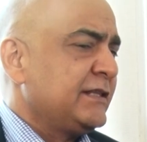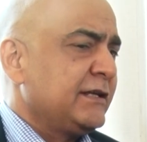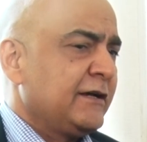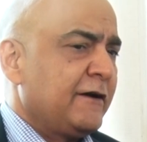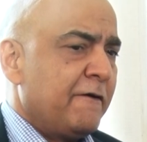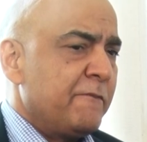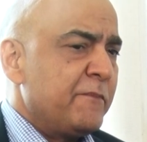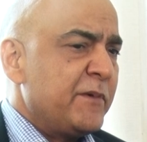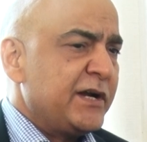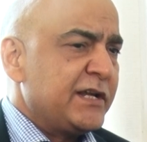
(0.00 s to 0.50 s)
where
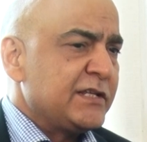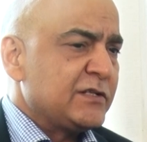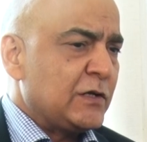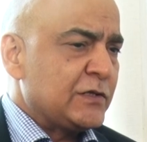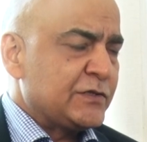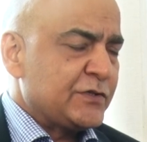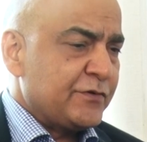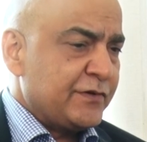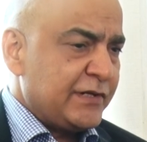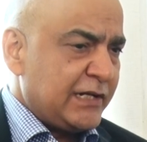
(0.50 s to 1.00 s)
the government
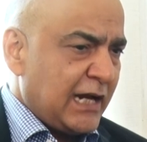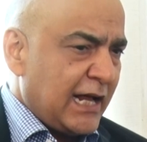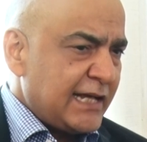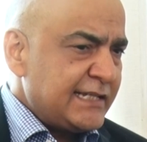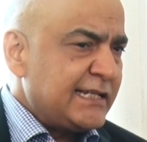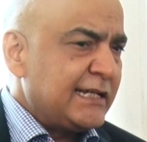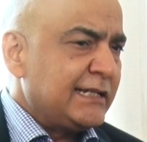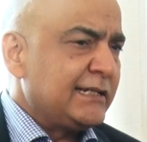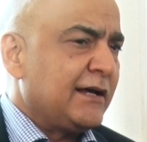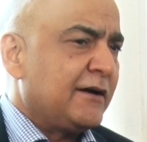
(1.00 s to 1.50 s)
is also
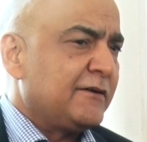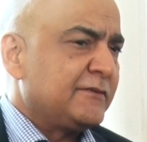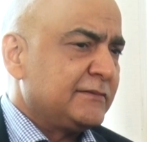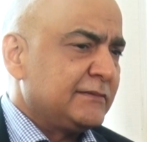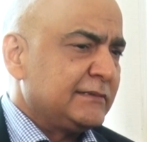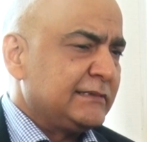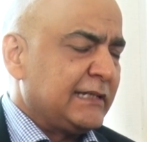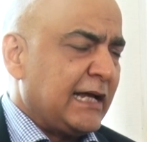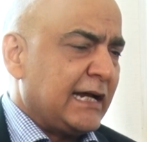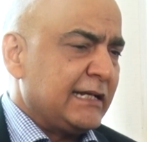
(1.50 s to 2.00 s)
realizing
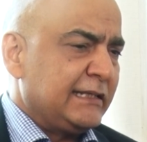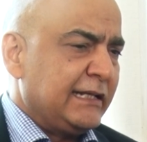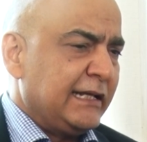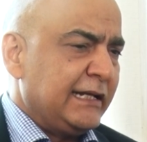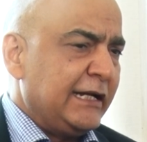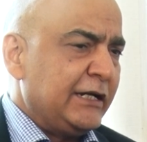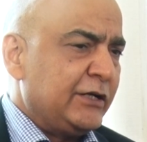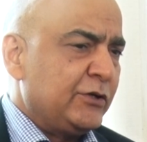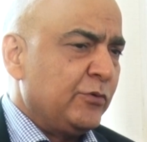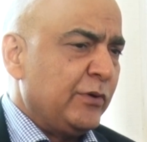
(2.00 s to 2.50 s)
now
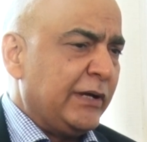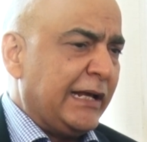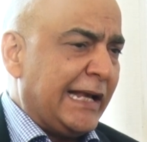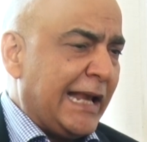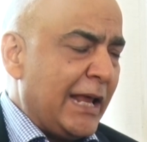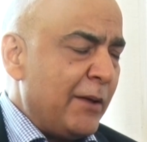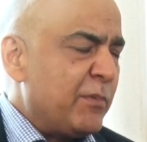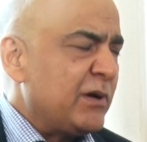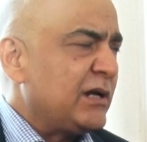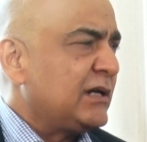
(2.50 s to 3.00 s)
that they need to
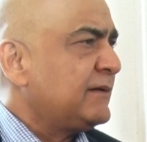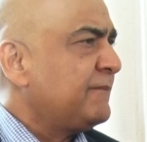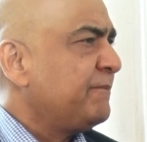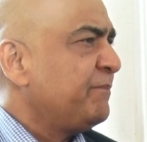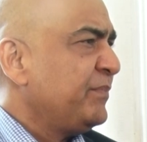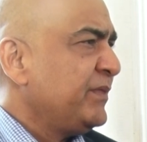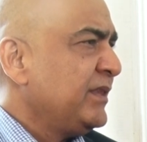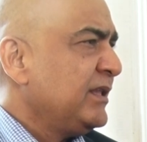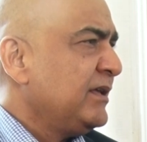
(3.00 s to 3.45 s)
enable